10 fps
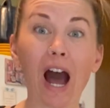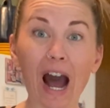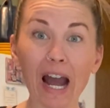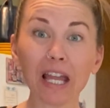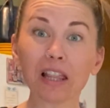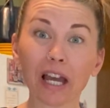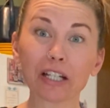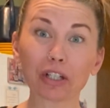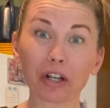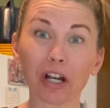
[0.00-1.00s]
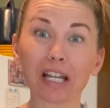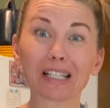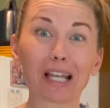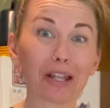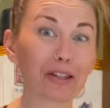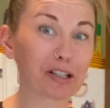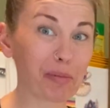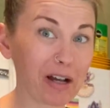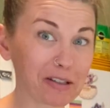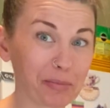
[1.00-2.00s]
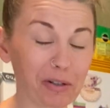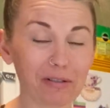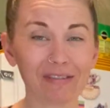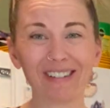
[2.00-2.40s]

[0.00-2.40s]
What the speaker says: I like to cook as healthy as possible.